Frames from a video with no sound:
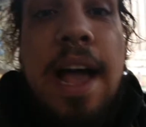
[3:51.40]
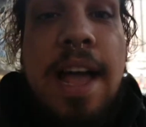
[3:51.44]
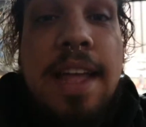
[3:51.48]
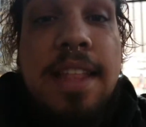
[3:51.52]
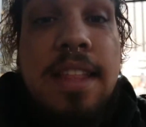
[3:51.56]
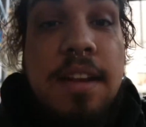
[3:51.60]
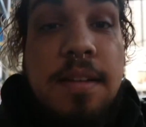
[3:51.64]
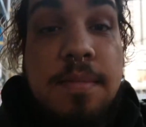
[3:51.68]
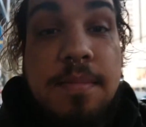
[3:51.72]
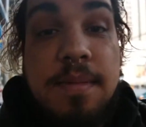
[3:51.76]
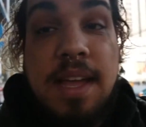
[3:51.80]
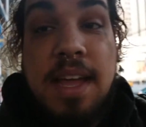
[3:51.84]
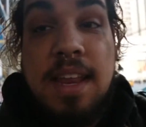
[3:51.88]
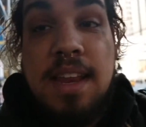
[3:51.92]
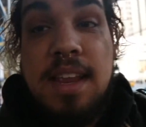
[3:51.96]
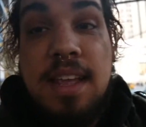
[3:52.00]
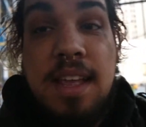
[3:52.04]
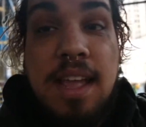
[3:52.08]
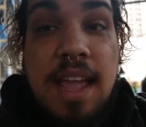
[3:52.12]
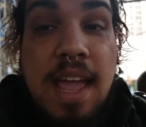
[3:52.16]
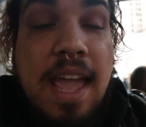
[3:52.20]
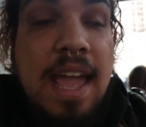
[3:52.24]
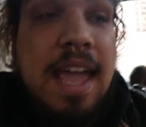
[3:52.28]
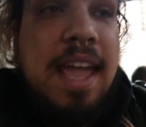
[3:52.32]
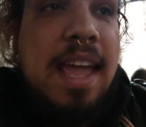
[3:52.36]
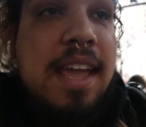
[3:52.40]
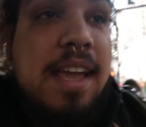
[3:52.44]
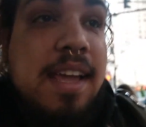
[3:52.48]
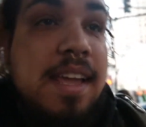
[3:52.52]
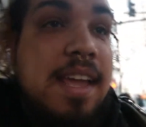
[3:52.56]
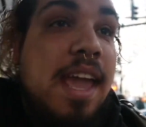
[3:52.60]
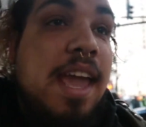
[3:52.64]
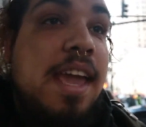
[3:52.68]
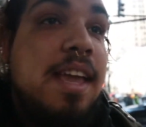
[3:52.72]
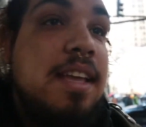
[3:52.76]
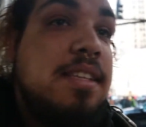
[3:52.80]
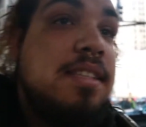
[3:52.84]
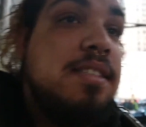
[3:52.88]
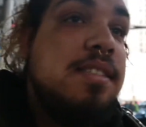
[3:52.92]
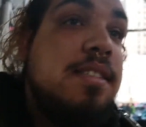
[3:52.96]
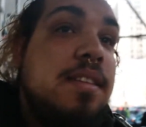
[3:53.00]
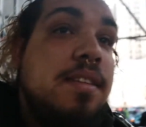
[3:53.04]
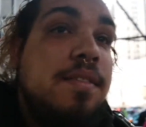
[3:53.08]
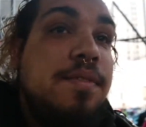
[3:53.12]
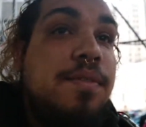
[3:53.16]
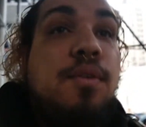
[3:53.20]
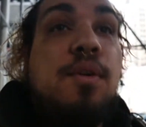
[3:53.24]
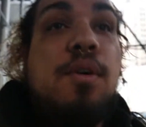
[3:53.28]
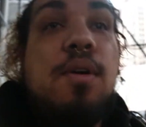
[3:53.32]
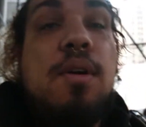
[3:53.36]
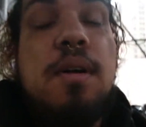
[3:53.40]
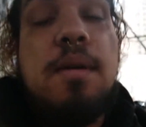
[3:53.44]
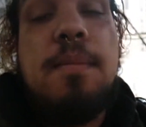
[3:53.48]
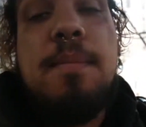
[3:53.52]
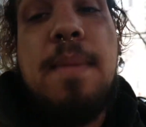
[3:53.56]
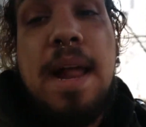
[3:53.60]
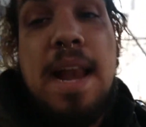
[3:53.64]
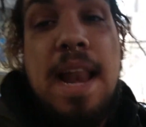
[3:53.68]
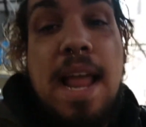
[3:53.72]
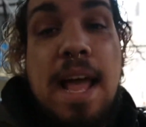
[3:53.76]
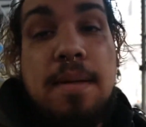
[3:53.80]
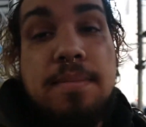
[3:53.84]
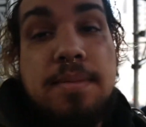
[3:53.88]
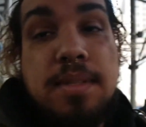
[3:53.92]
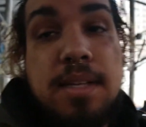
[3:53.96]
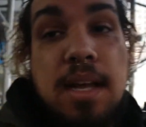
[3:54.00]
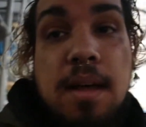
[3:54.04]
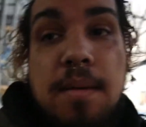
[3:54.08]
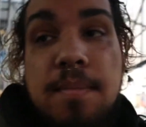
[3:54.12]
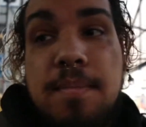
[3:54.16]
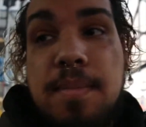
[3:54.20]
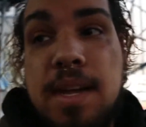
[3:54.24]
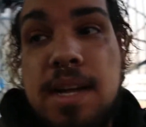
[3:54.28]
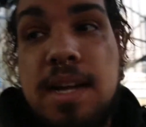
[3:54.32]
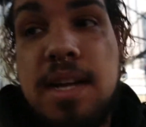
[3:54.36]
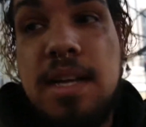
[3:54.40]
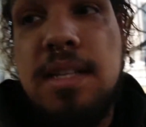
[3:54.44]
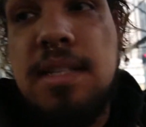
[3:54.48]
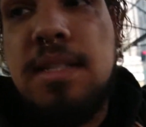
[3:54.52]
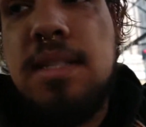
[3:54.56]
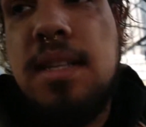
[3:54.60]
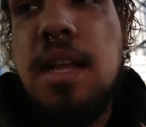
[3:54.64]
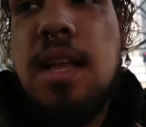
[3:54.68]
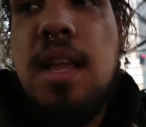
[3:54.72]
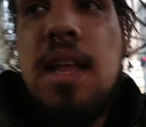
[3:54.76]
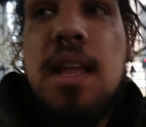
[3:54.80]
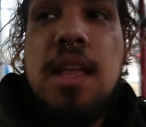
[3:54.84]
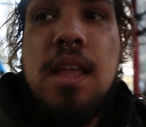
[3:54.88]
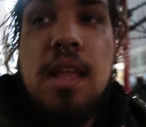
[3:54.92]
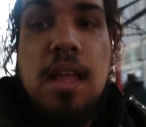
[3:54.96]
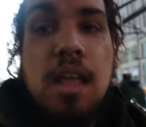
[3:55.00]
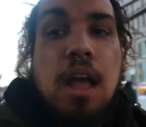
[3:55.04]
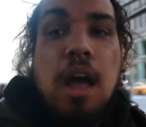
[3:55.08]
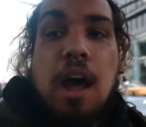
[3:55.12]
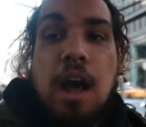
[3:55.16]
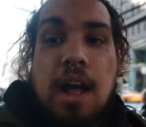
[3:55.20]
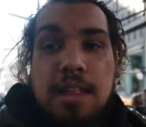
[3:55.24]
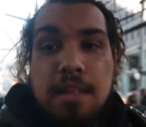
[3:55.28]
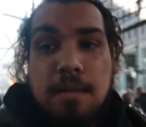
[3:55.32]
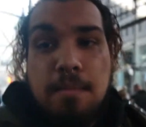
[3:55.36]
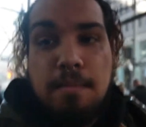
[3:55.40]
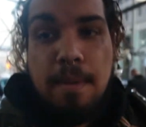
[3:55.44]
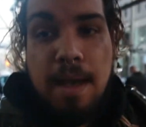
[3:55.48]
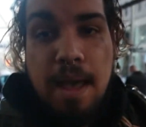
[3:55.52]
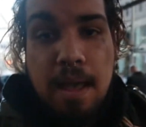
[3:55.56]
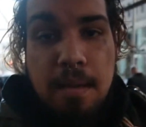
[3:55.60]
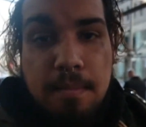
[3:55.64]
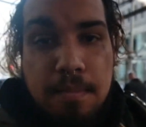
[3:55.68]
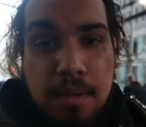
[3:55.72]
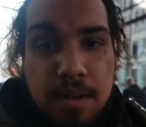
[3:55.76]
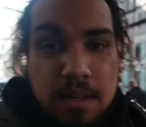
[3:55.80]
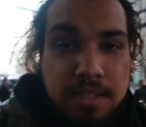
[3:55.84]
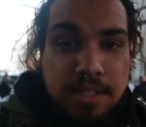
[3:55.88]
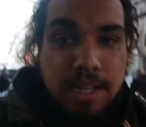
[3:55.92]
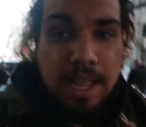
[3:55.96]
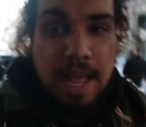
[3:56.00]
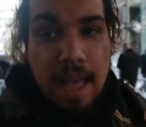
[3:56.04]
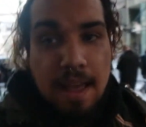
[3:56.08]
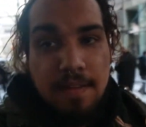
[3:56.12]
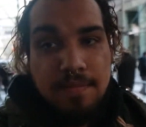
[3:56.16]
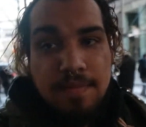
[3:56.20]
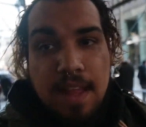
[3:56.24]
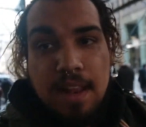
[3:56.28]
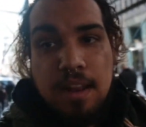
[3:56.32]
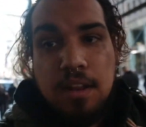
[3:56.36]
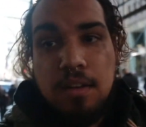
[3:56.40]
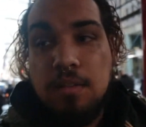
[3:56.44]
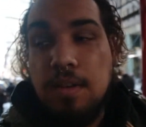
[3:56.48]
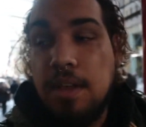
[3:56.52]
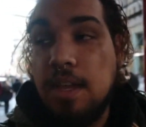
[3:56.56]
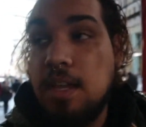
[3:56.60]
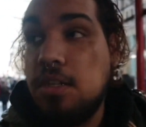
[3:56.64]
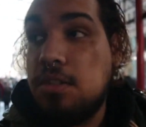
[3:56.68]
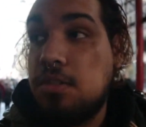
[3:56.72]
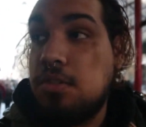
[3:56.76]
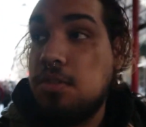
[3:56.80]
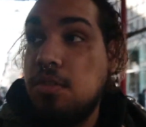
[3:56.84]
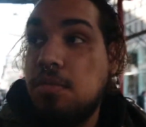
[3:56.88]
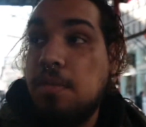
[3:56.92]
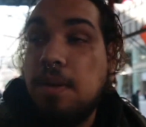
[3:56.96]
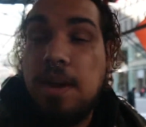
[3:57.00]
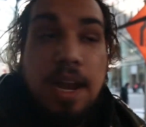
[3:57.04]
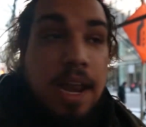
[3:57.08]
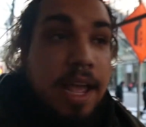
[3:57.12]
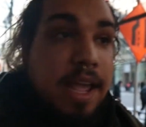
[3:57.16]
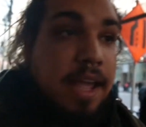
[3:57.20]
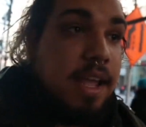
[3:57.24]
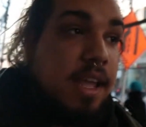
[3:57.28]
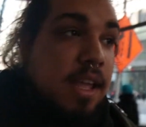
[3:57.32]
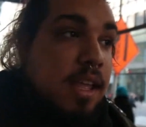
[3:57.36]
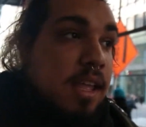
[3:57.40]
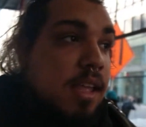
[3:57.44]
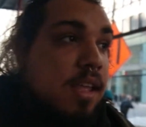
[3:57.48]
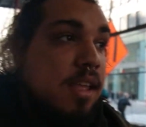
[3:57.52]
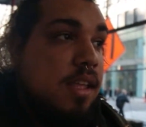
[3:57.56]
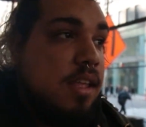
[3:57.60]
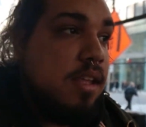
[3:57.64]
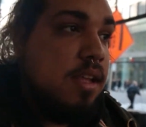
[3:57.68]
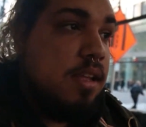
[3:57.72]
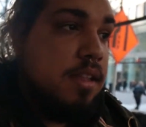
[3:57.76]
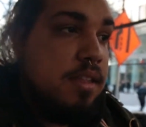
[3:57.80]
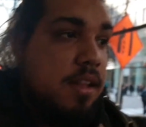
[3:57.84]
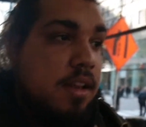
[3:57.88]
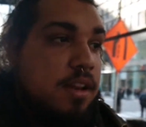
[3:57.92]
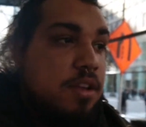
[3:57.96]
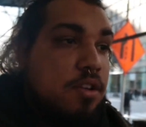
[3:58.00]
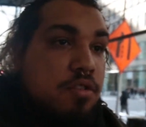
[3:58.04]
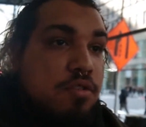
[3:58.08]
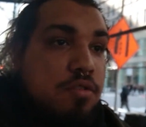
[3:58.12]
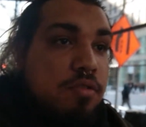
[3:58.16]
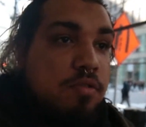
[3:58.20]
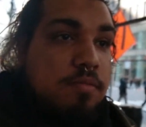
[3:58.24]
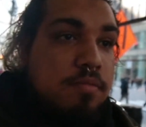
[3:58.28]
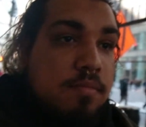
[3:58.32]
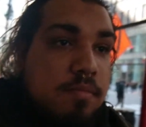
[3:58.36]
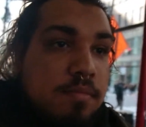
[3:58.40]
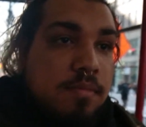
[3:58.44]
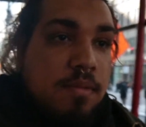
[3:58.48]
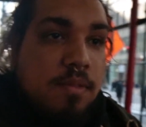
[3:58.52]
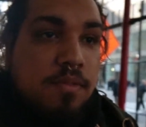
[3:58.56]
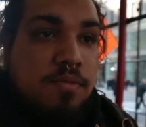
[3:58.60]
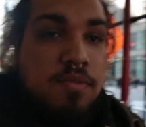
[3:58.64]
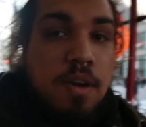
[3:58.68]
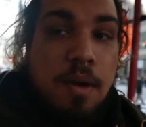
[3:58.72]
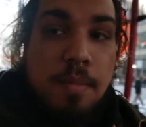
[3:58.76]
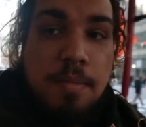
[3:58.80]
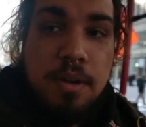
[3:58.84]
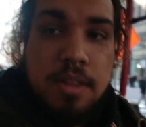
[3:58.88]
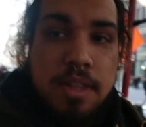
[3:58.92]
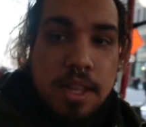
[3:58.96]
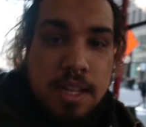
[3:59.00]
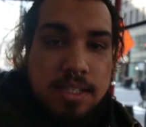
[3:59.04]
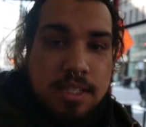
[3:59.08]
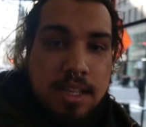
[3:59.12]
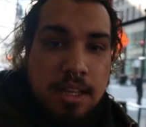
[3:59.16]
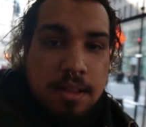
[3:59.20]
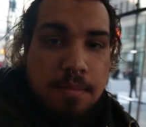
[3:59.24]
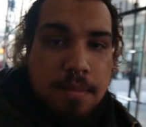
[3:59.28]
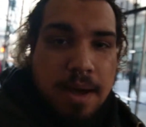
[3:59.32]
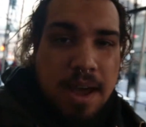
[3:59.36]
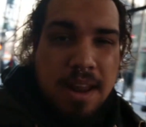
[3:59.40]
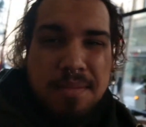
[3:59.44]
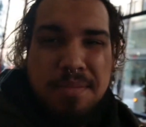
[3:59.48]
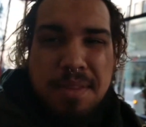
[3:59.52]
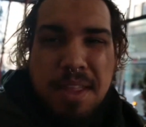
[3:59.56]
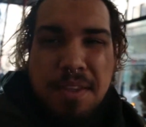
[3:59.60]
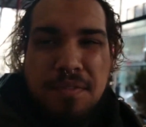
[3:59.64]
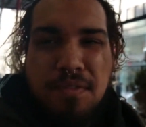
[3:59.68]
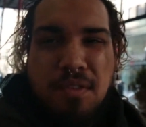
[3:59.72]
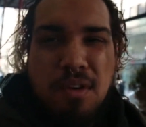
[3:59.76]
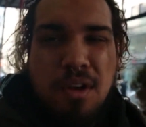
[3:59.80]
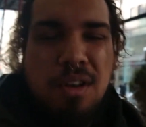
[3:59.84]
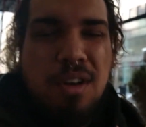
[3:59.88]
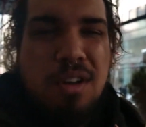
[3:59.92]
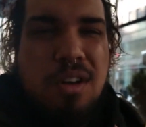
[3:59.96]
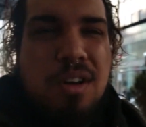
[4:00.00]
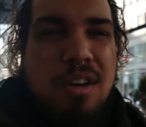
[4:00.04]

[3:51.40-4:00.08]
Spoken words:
I ended up getting a case for my laptop because on the MacBooks they have that little issue where like the little rubber things on the bottom, they fall